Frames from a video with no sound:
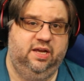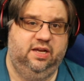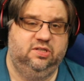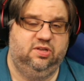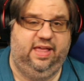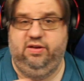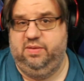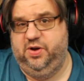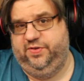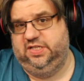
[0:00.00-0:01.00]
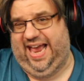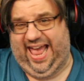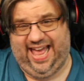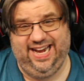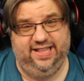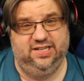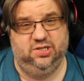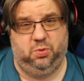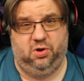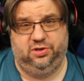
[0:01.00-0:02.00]
so that you can move into any of these
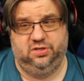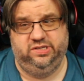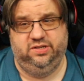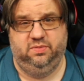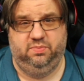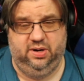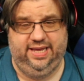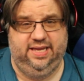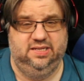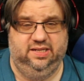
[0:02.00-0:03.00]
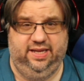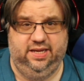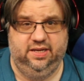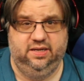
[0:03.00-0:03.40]
roles pretty easily.